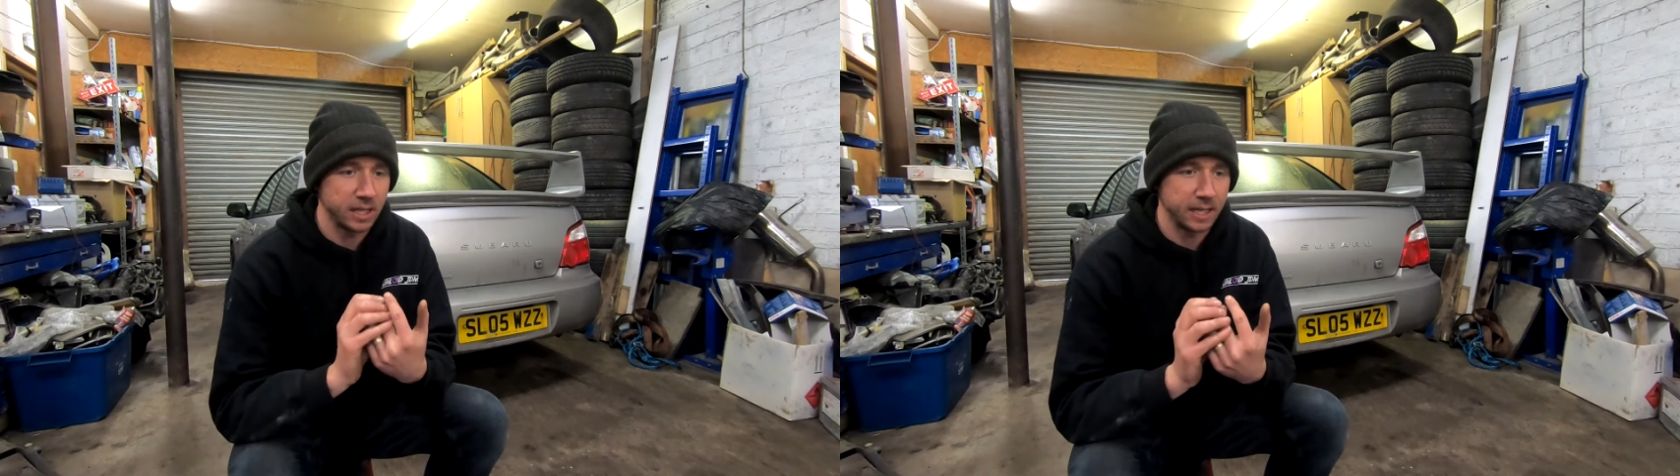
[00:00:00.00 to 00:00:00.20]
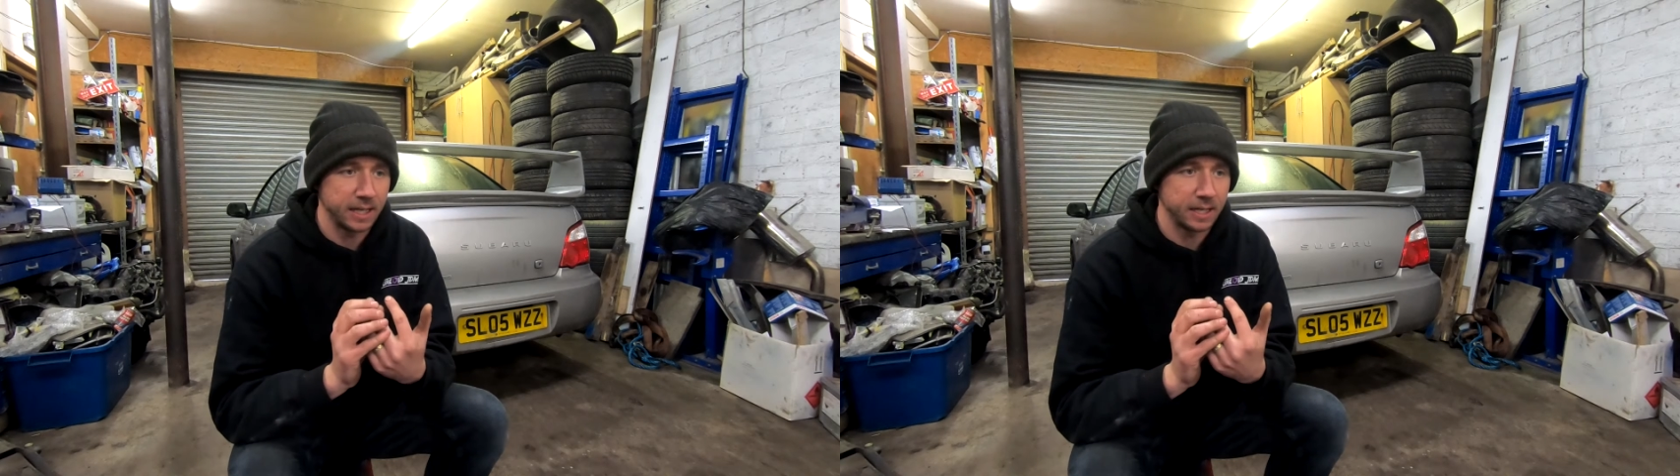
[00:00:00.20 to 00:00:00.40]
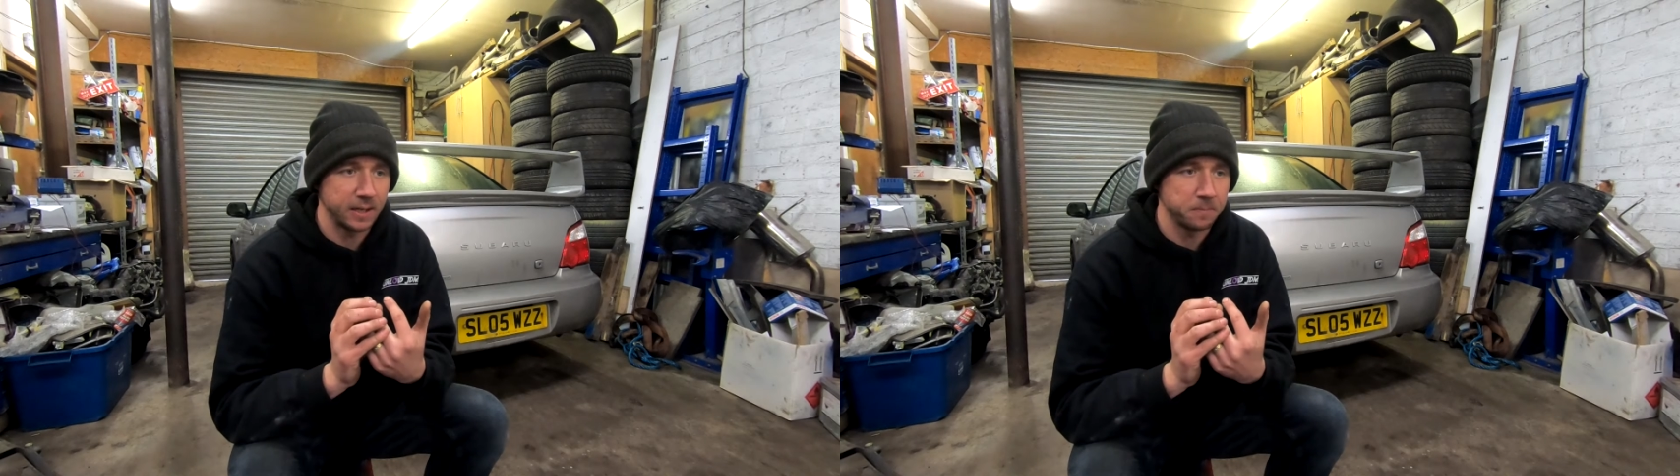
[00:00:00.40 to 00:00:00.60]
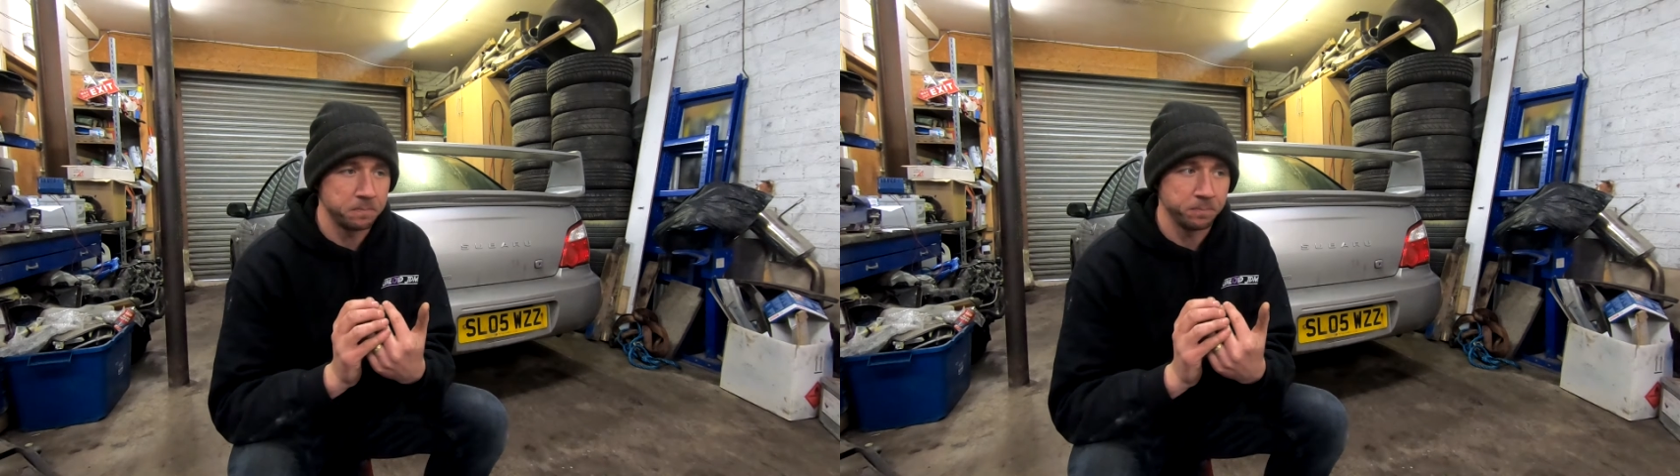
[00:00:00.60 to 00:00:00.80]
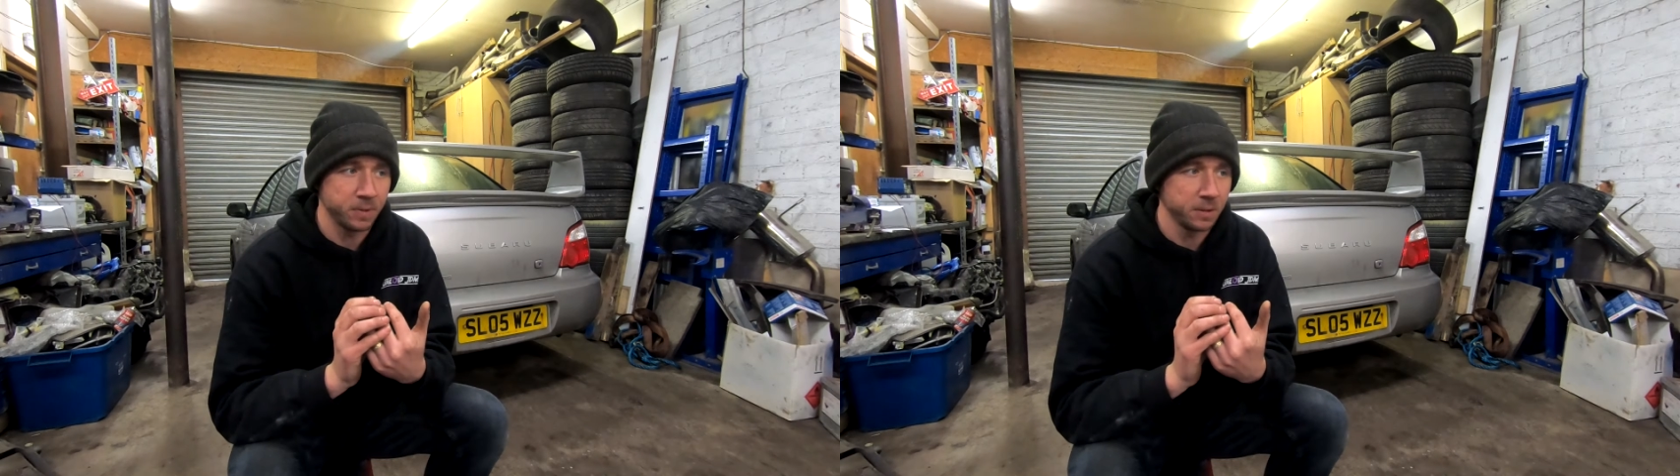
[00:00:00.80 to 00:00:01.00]

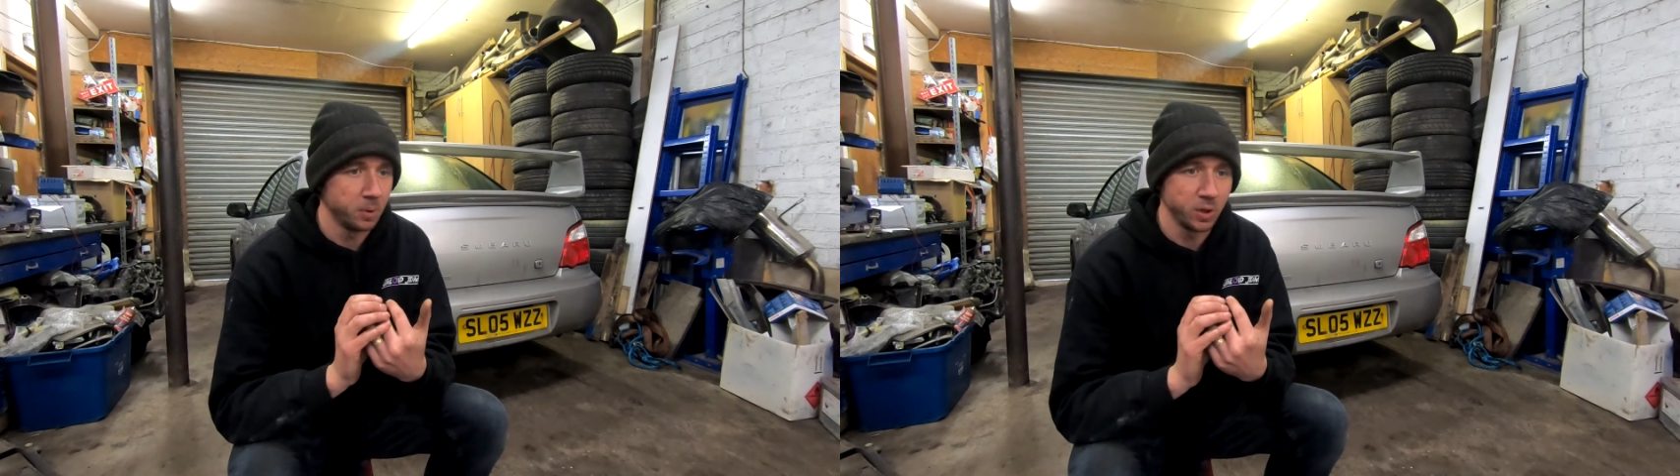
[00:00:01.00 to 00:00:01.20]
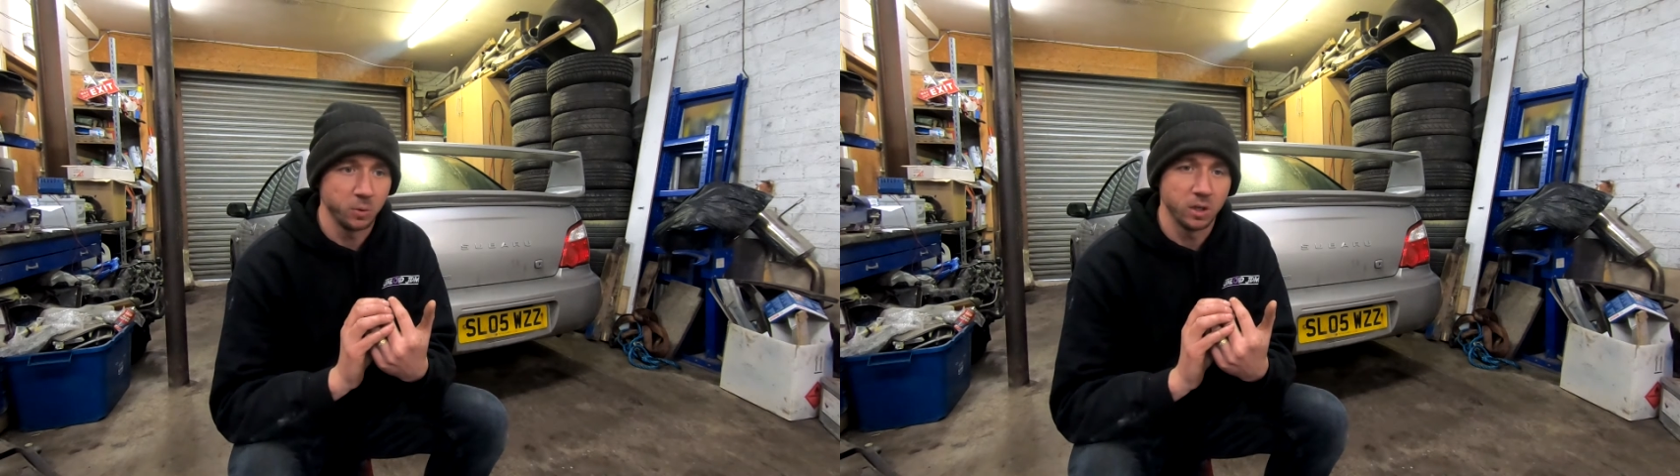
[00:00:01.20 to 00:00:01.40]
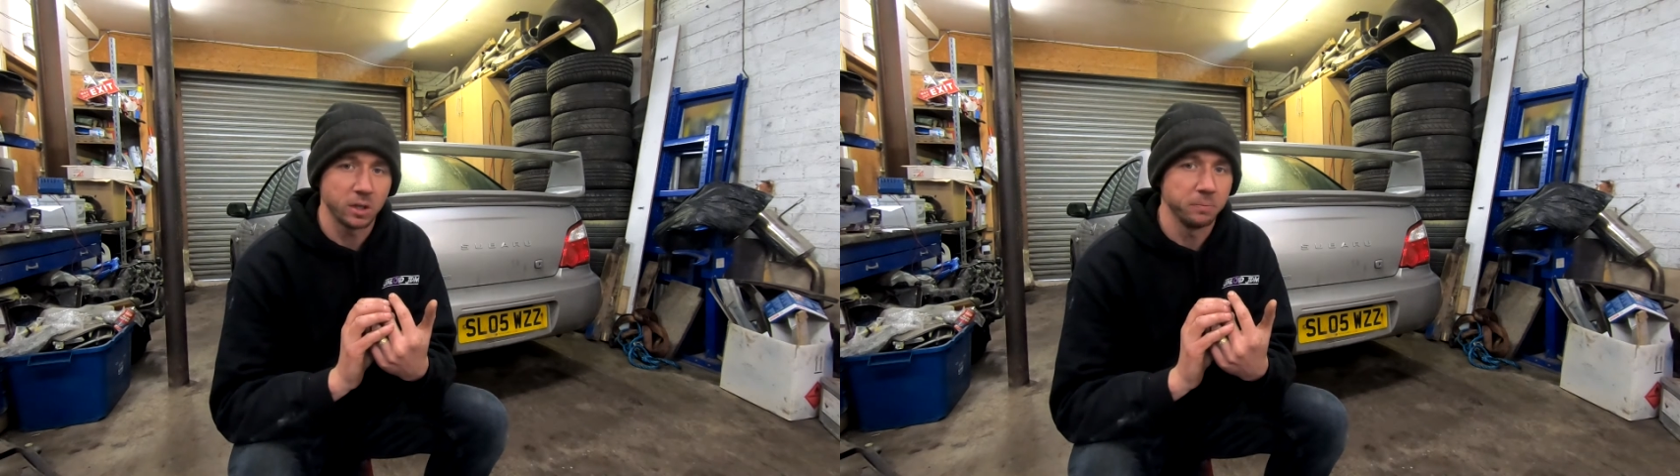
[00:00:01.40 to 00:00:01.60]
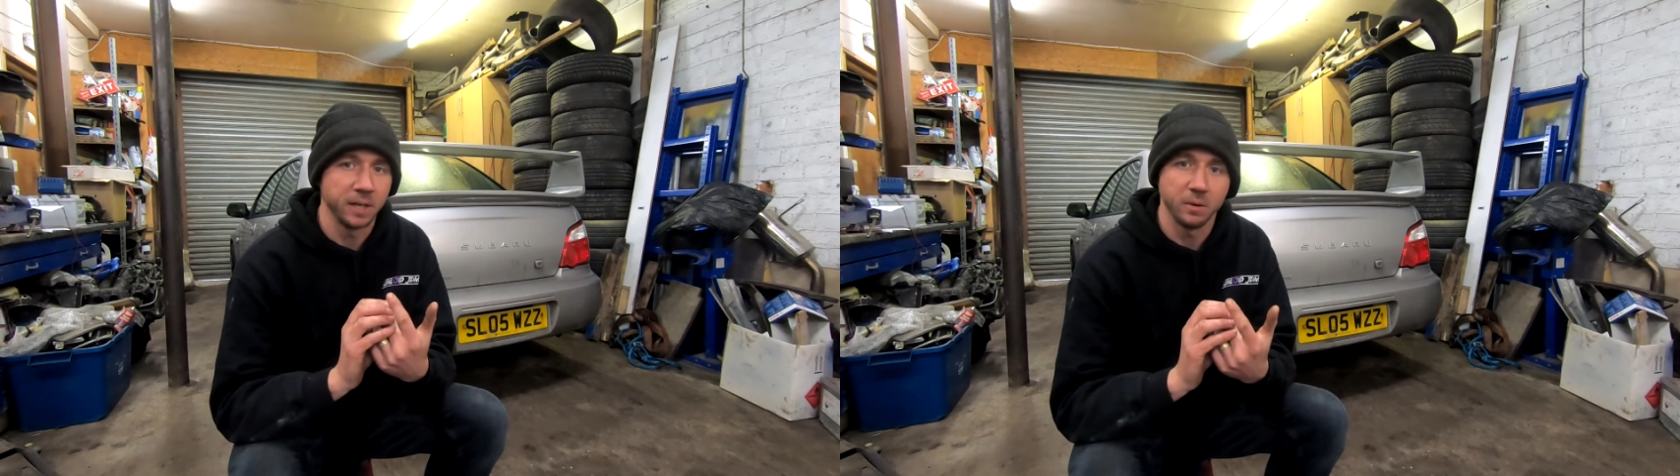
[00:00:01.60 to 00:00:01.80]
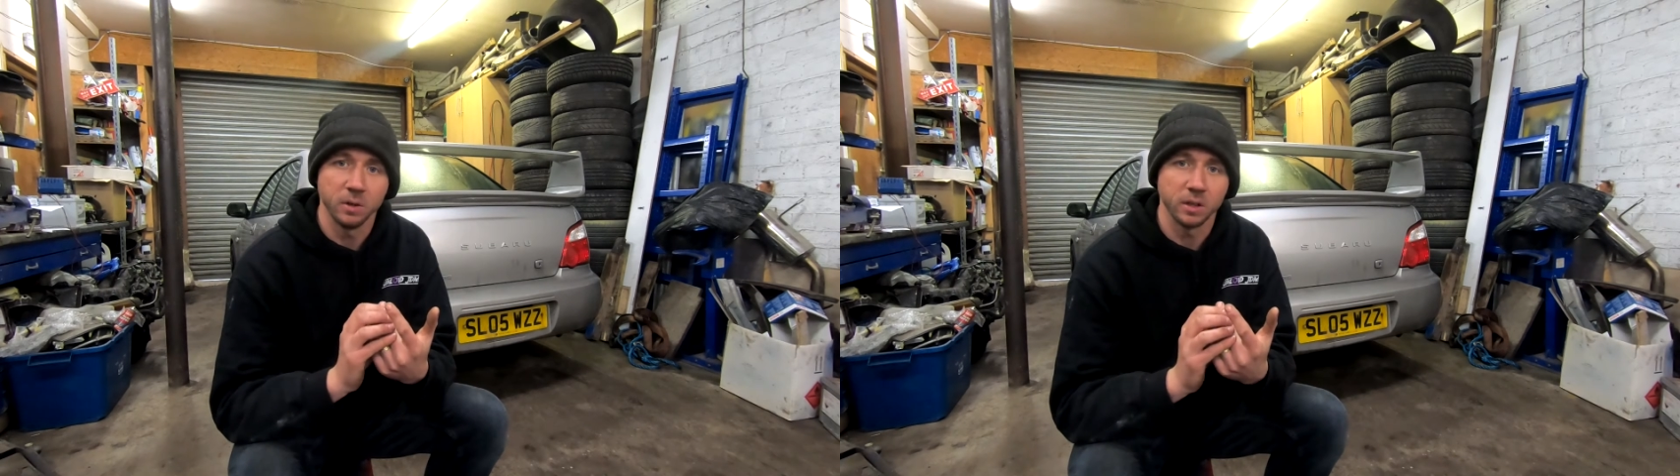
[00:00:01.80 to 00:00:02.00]
bodywork and
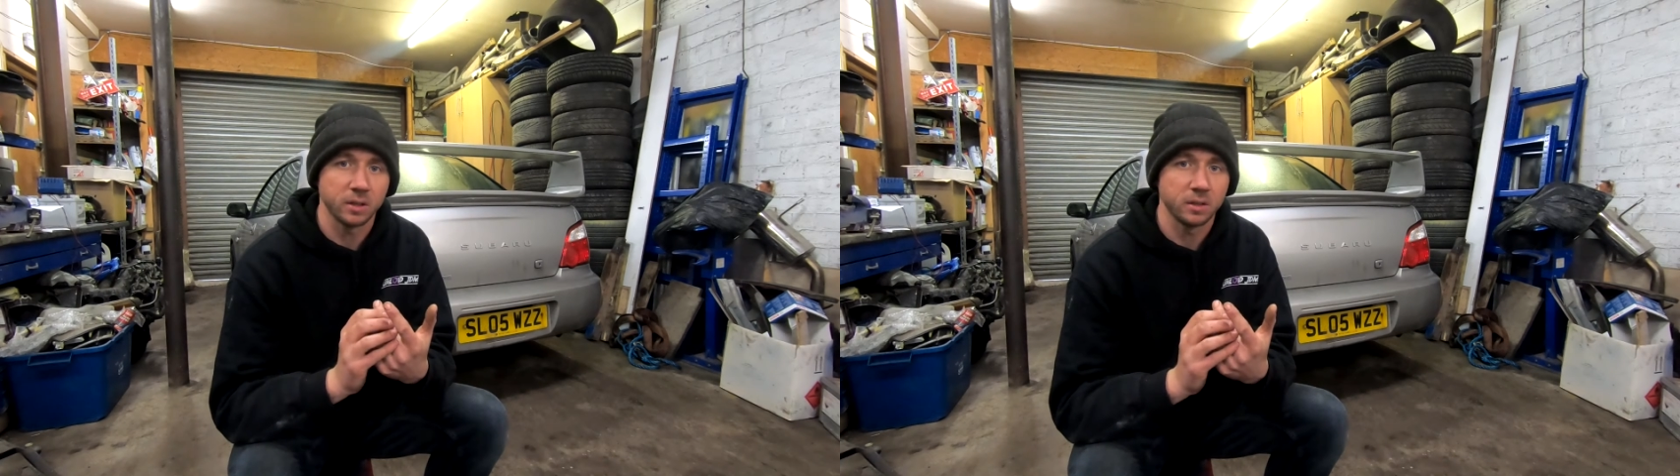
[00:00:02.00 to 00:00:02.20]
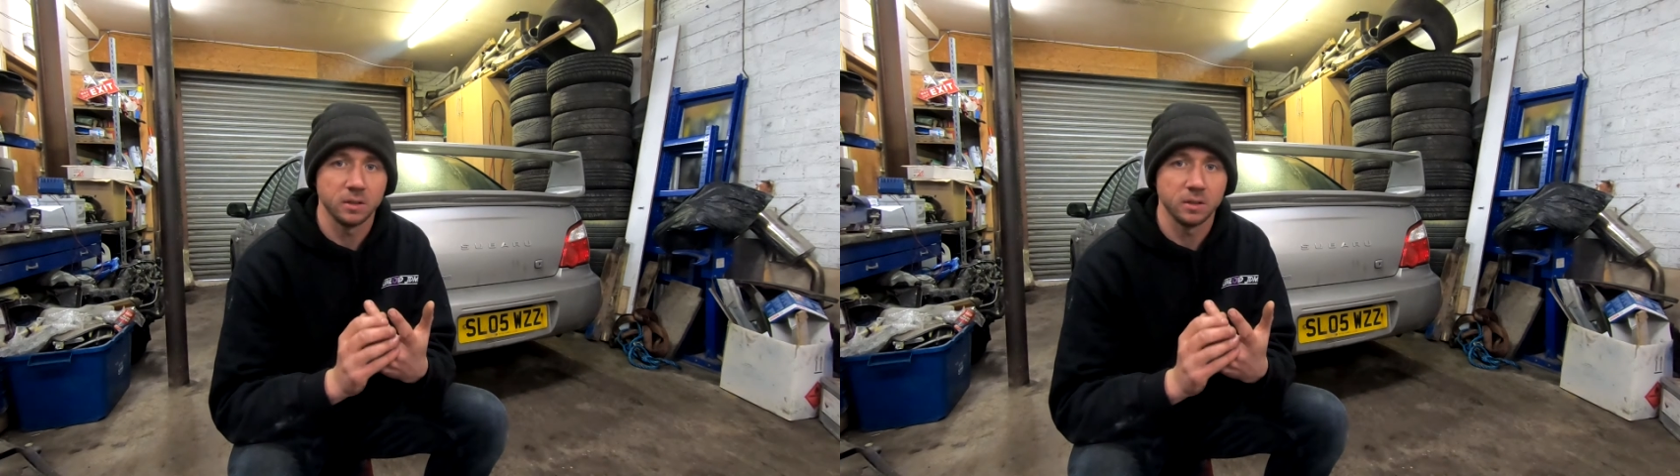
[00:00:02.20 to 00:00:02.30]
paintwork